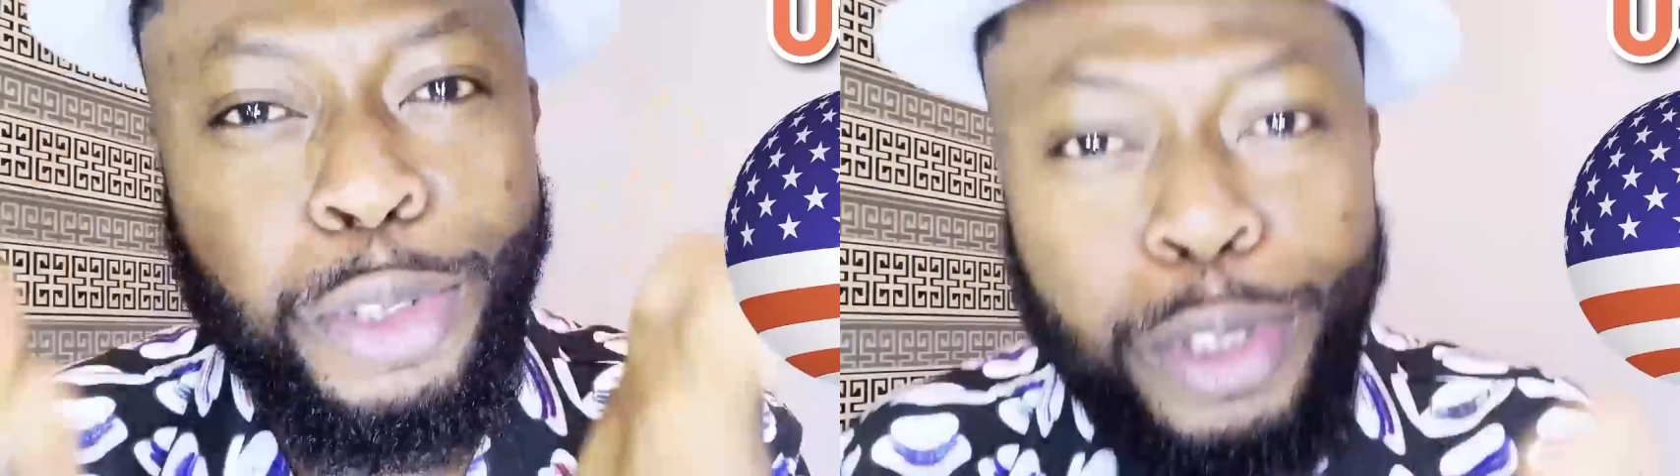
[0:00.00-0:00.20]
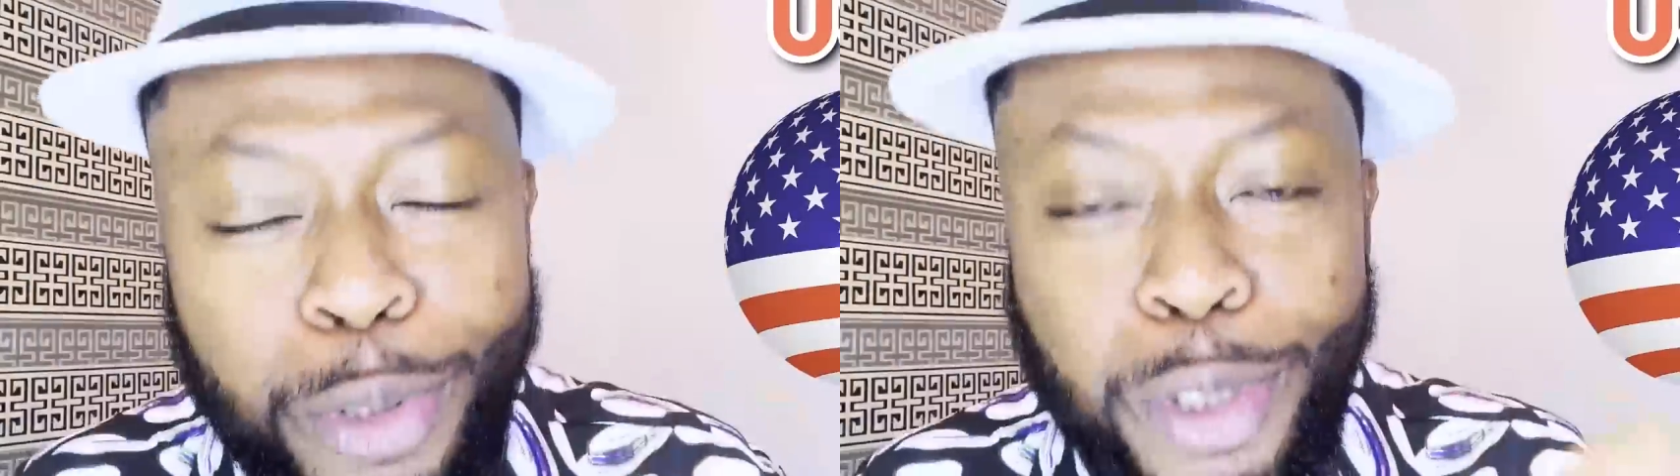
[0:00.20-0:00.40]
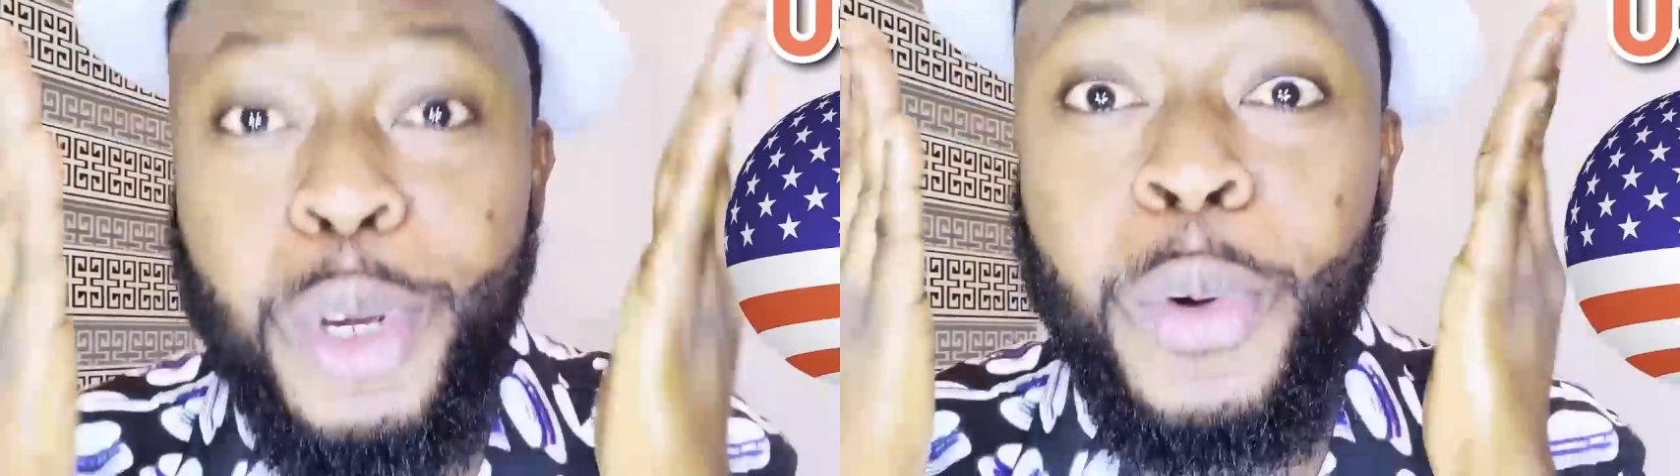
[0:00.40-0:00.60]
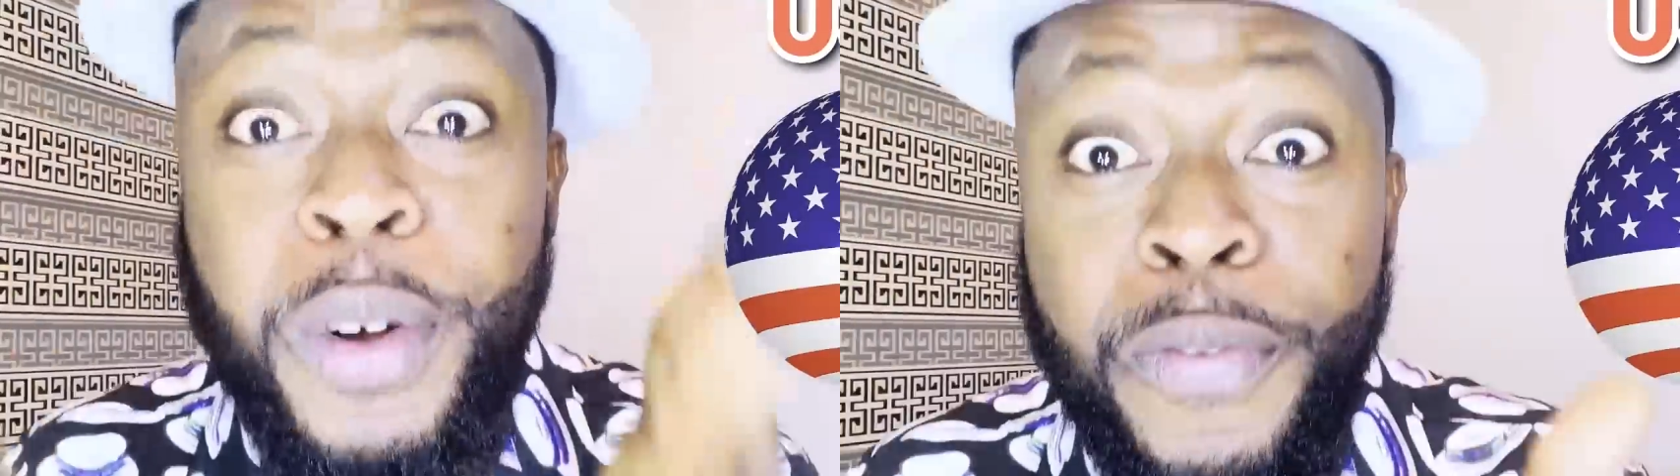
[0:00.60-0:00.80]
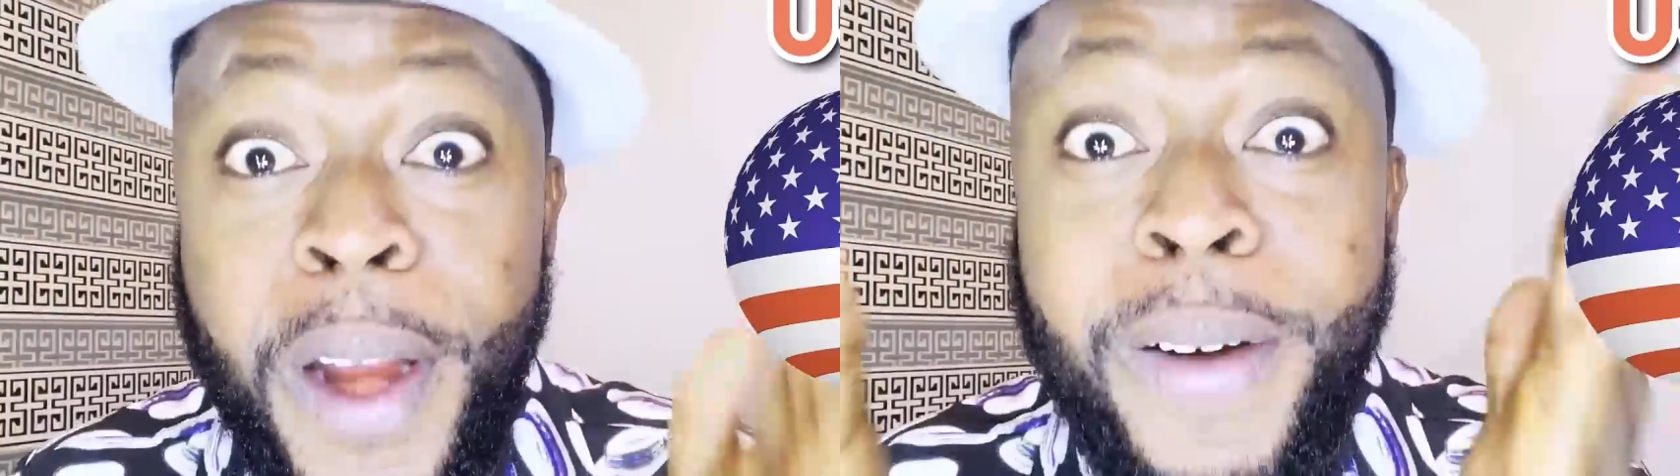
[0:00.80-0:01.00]
use your
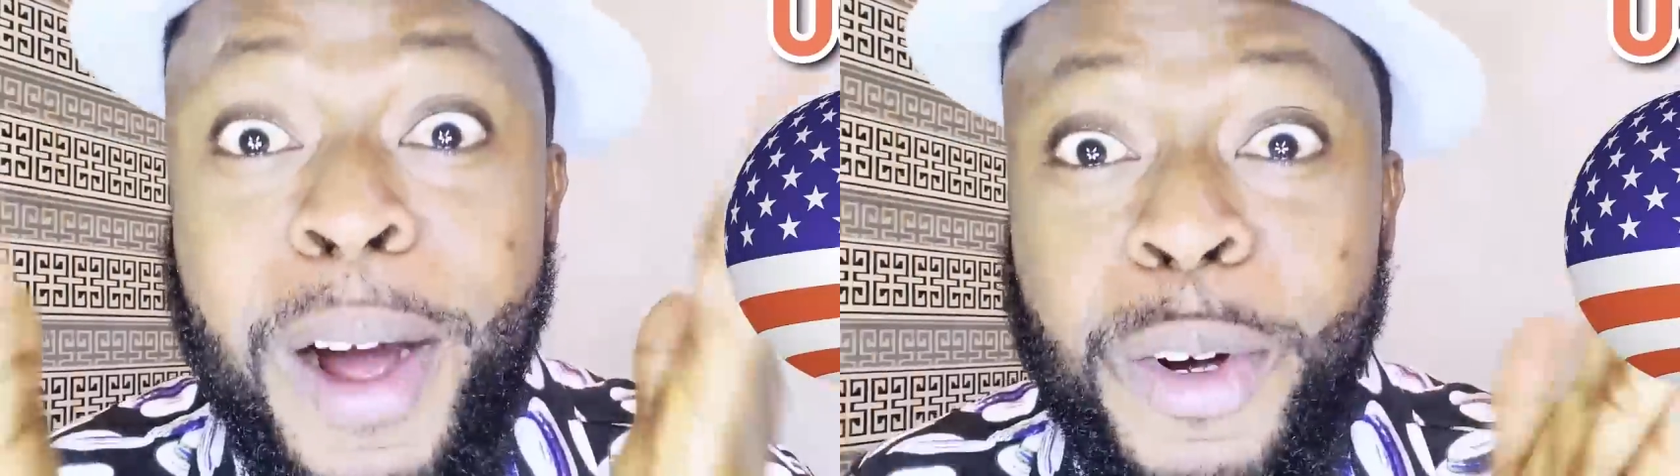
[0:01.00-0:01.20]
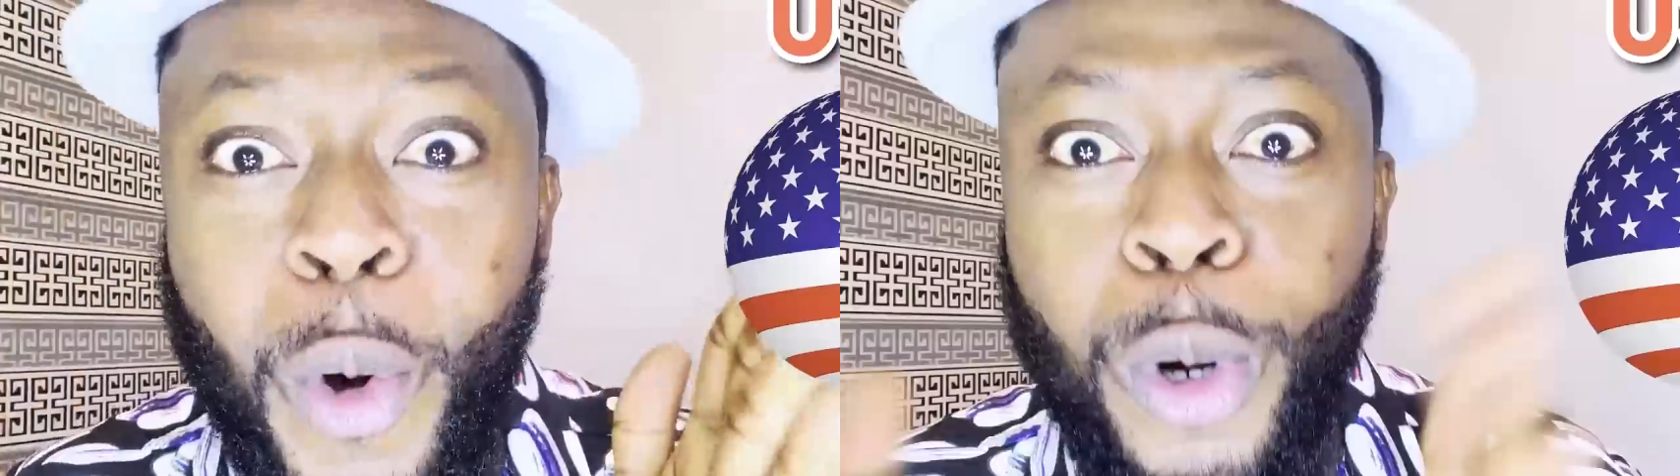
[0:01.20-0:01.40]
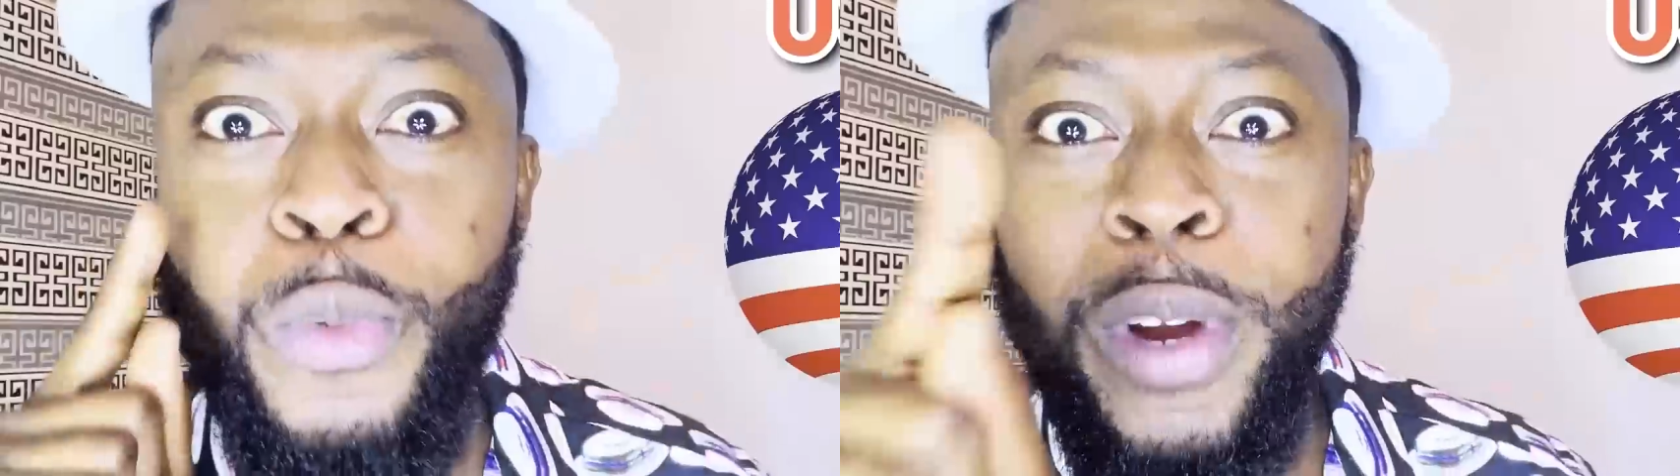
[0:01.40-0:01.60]
referral code,